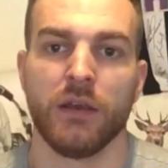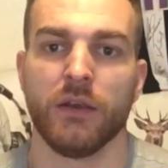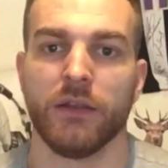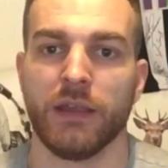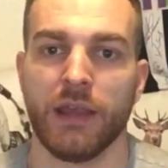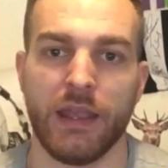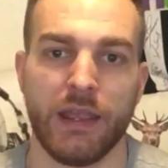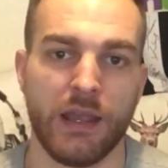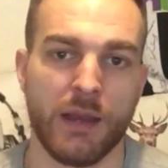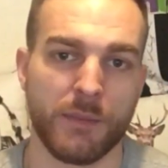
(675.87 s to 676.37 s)

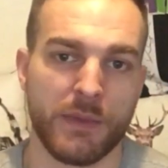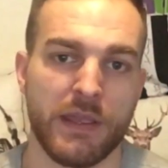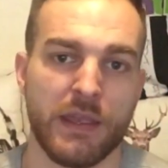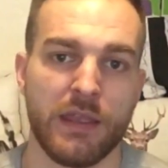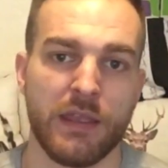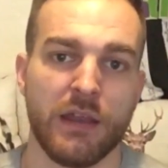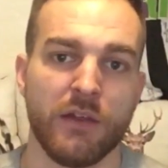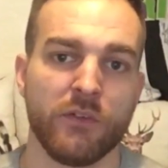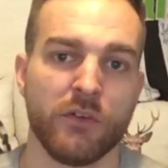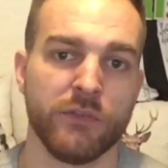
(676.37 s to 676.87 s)
okay, I'm
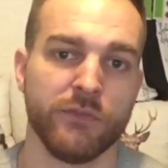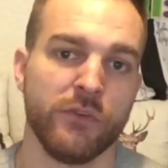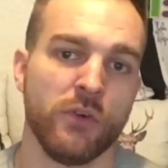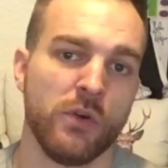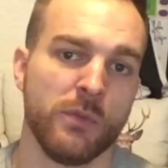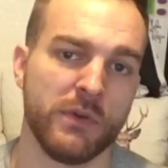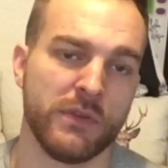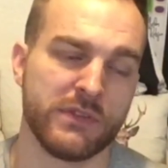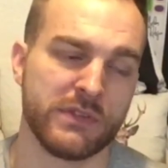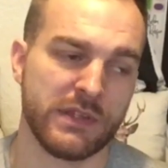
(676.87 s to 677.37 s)
here, I've got
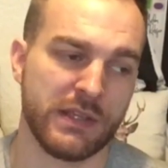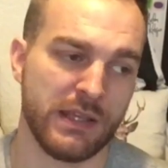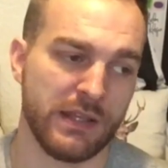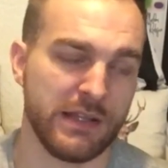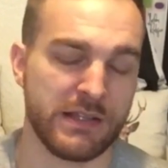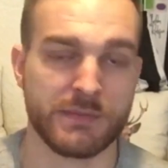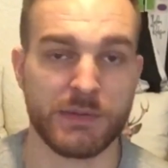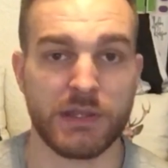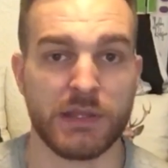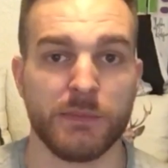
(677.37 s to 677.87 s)
4 months here,
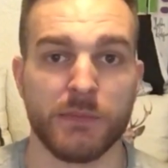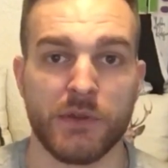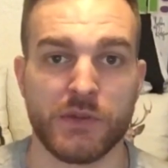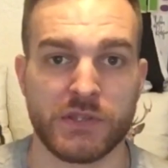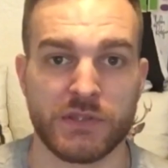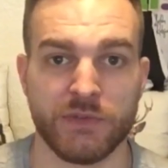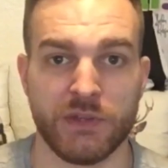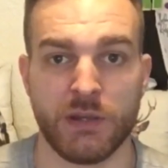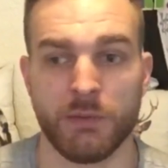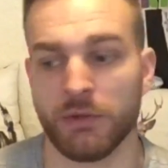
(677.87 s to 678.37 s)
let's make the
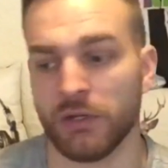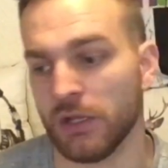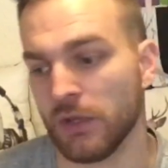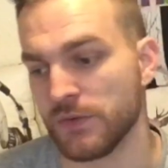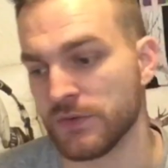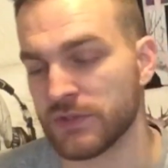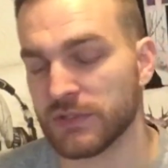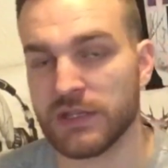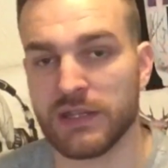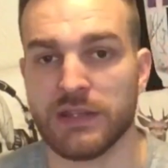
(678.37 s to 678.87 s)
most of it. I'm going to go
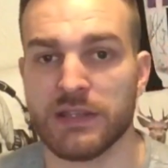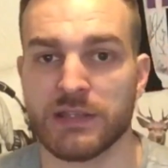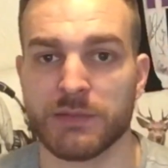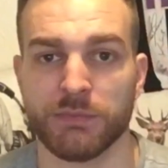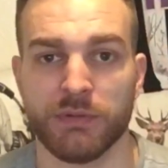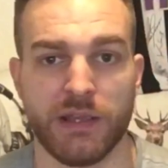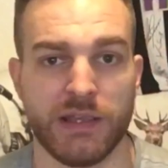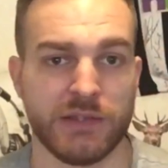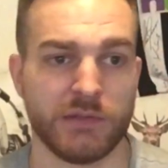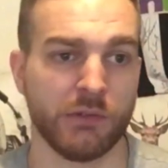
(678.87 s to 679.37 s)
and see this
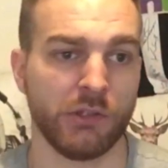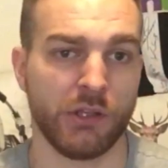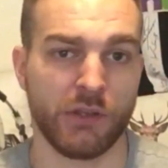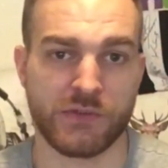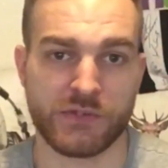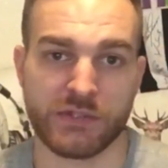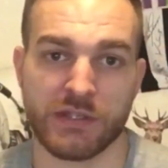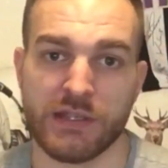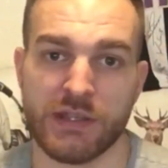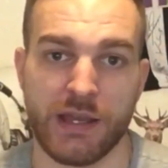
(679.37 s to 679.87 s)
place, I'm going to go
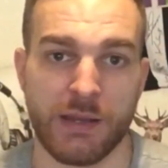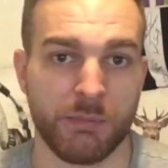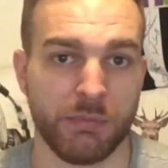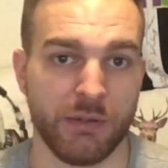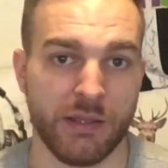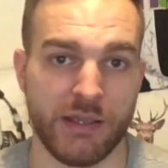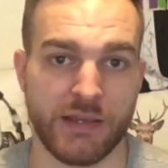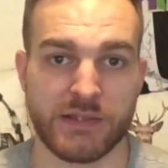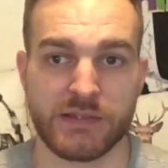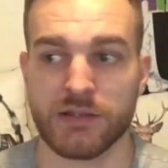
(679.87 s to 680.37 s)
see that
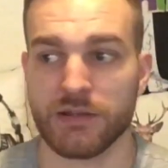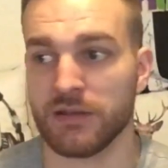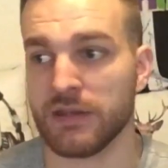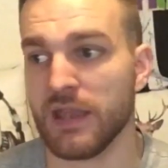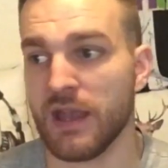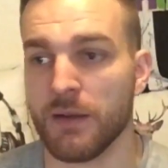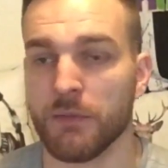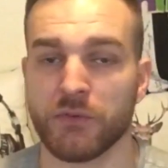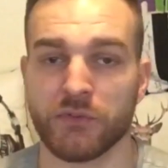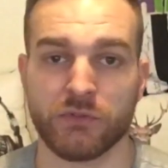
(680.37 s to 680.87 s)
place.
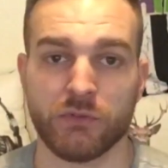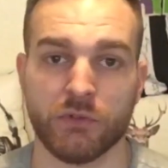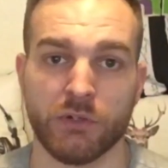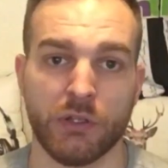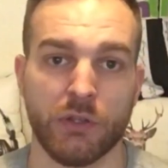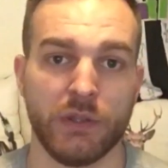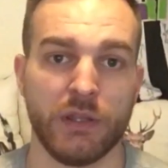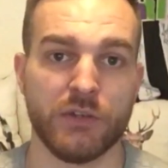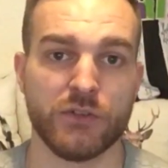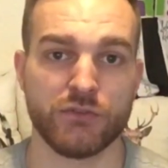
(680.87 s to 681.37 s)
Yeah, I'm still going
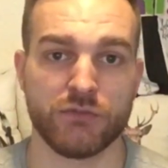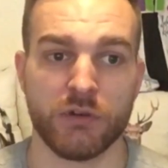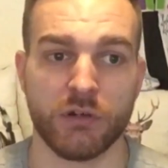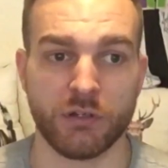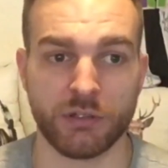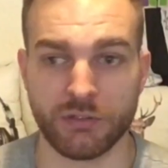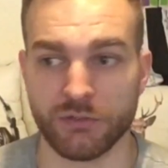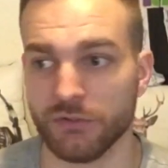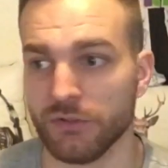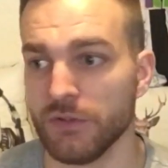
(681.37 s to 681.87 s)
to go get
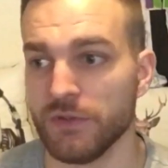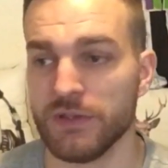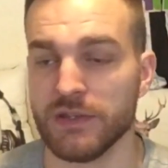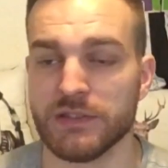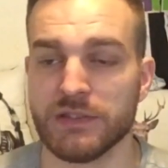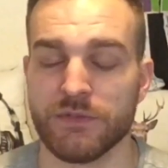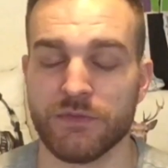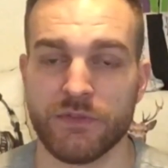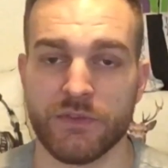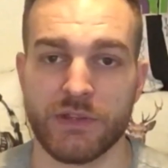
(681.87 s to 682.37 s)
drunk and do these
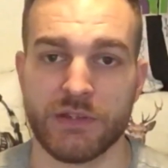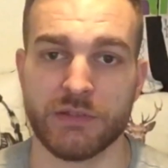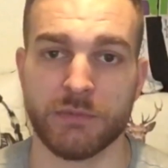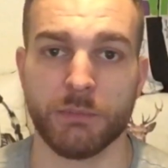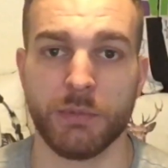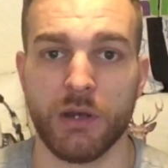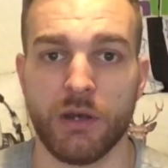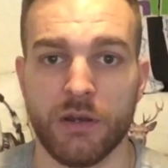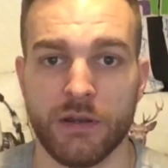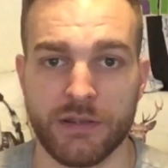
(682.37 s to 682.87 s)
different things and
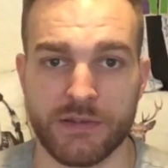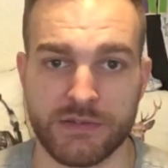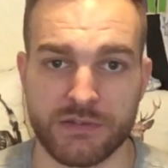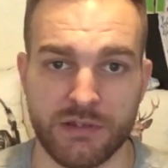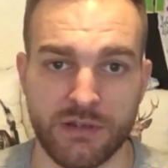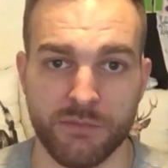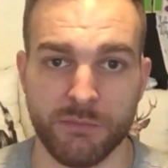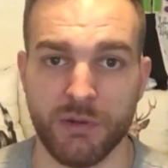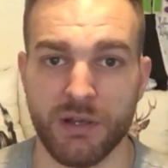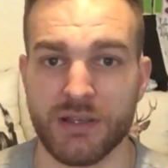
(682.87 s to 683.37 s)
party and
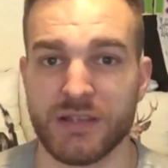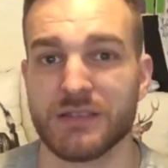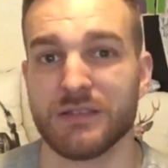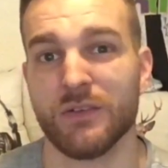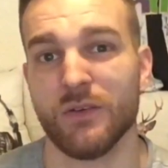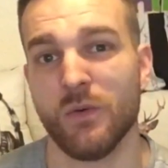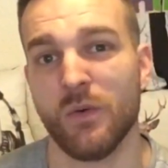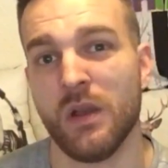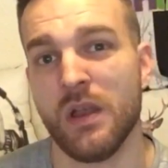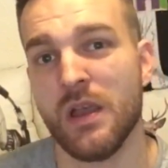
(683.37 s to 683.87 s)
stuff, but I
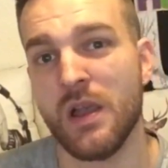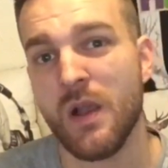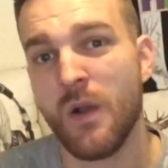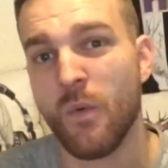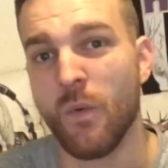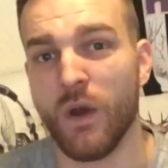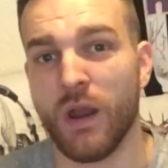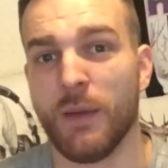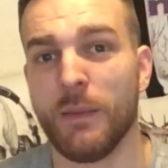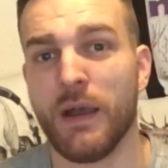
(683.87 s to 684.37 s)
still,
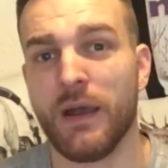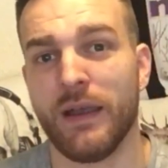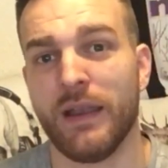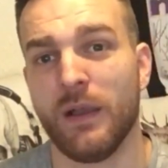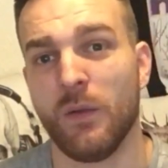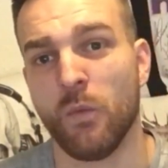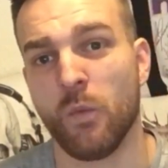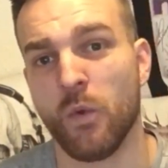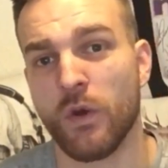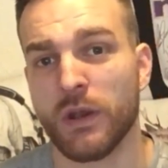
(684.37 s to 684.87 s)
while I'm out
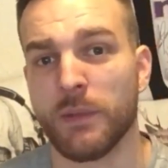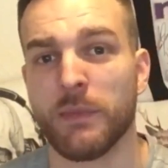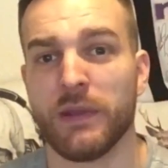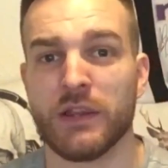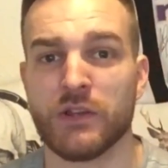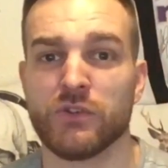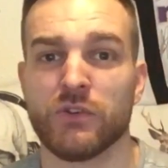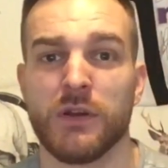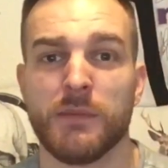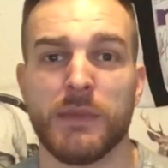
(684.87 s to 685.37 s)
here, want to
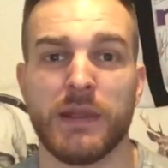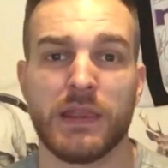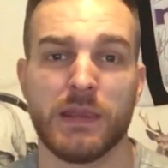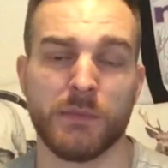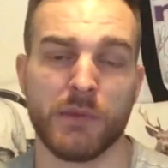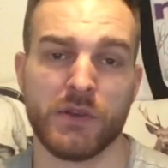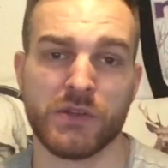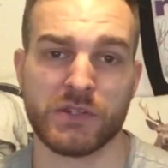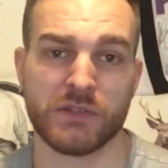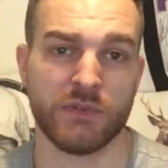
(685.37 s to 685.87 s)
make sure I make the
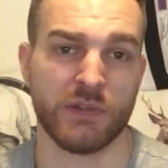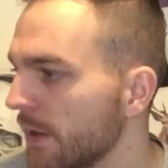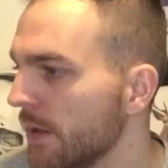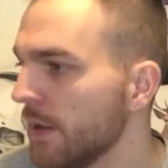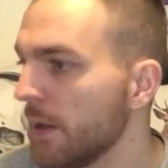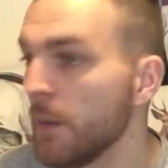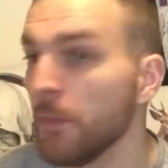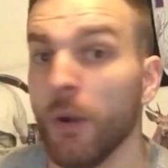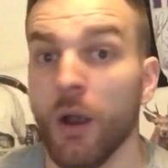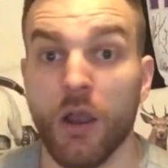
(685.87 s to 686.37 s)
most of it.
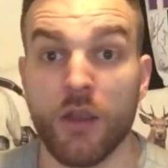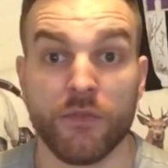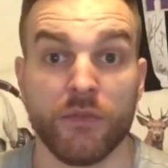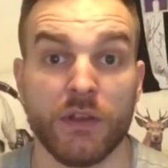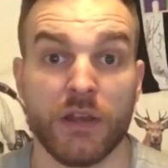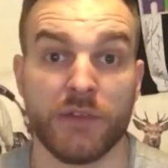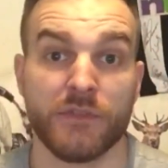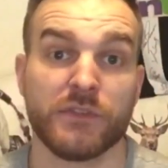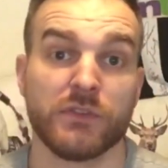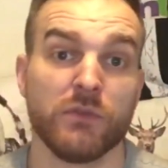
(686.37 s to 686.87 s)
But
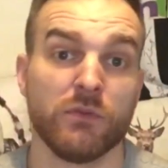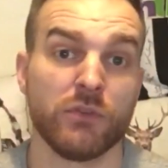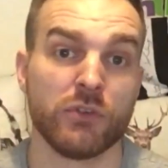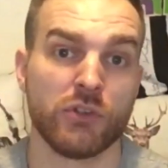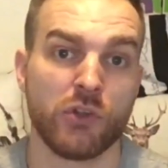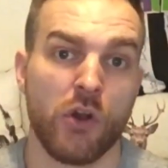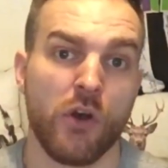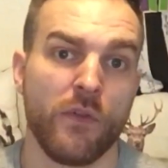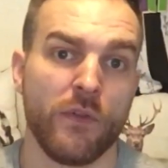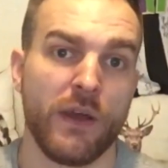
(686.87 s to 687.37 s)
hopefully I've still
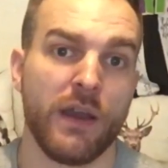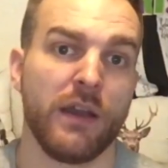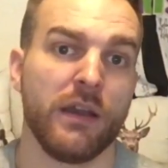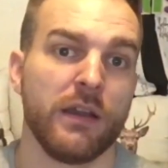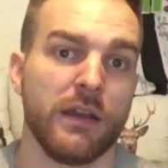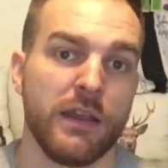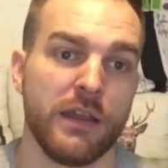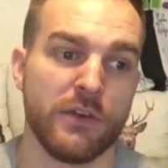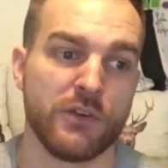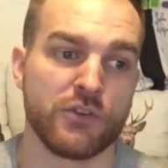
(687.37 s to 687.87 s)
got that
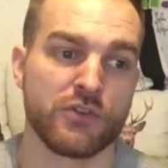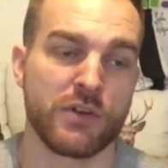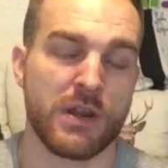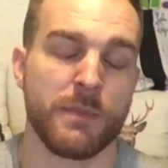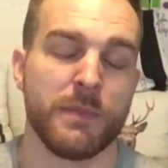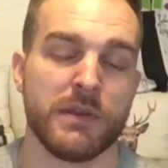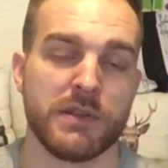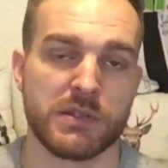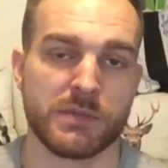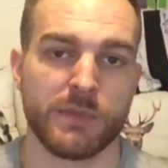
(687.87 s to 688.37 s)

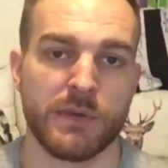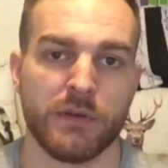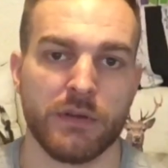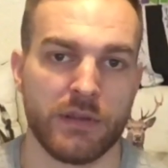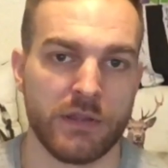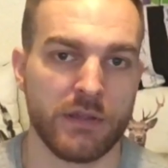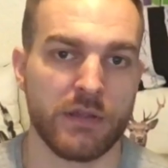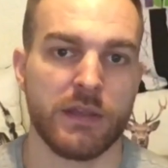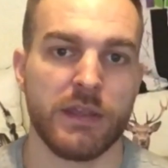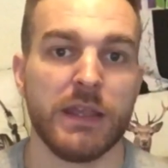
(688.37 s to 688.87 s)
intrepid
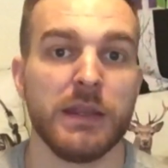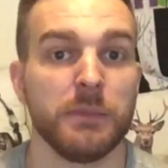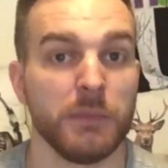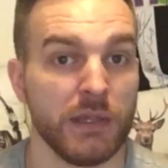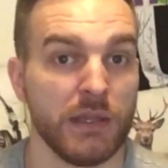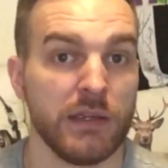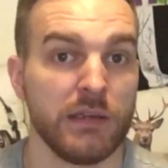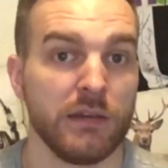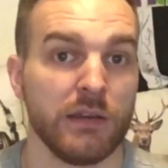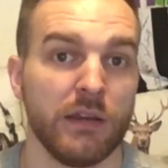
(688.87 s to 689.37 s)
spirit in
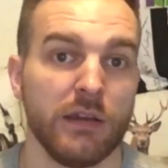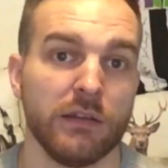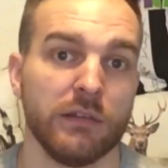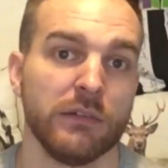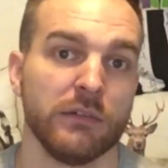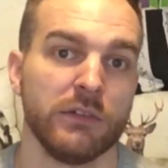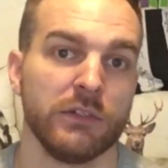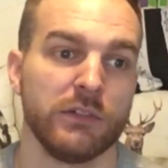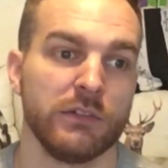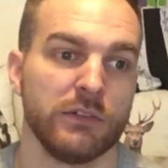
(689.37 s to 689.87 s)
me,
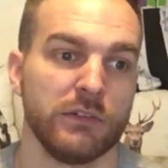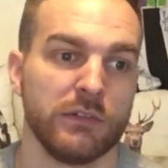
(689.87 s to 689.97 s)
and